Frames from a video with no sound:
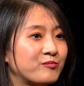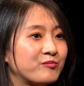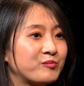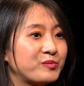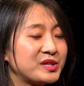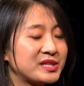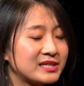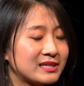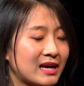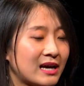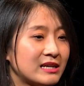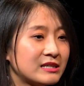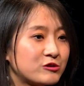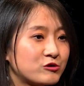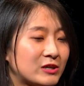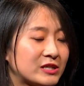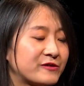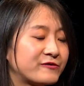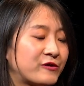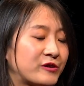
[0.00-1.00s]
Besides
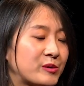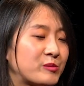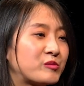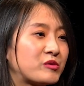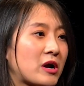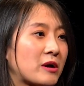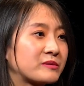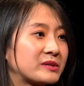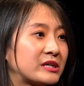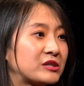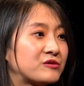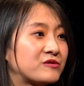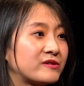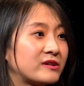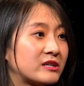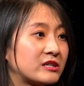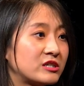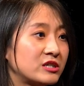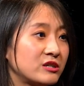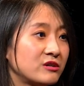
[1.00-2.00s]
transferring property to
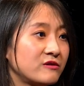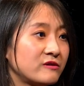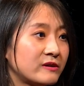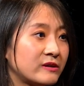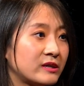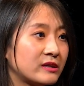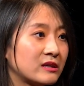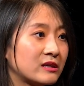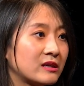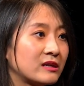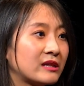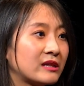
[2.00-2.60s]
their children,